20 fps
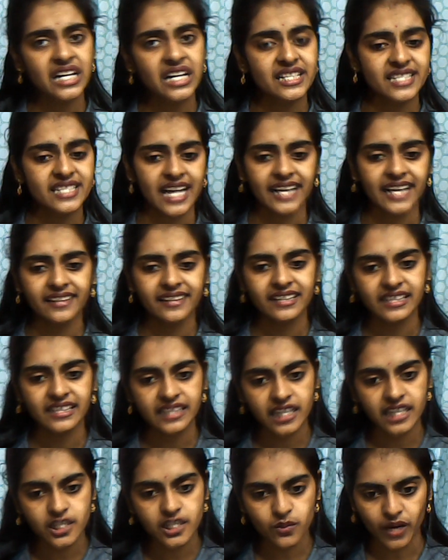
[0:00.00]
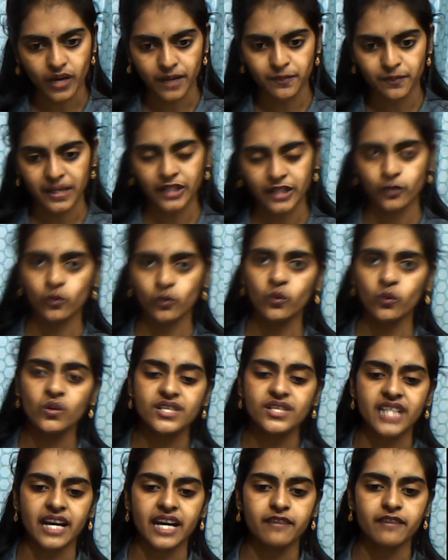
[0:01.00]
Sine 30 is 1 by 2.
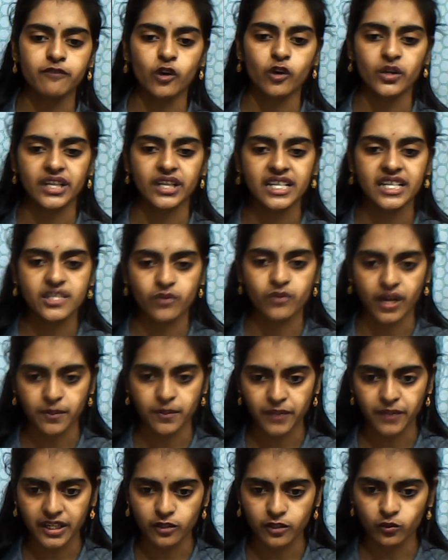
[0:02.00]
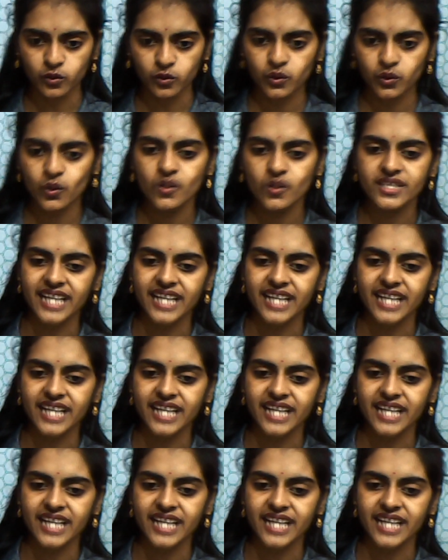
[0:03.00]
Sine 40 is 1 by root 2.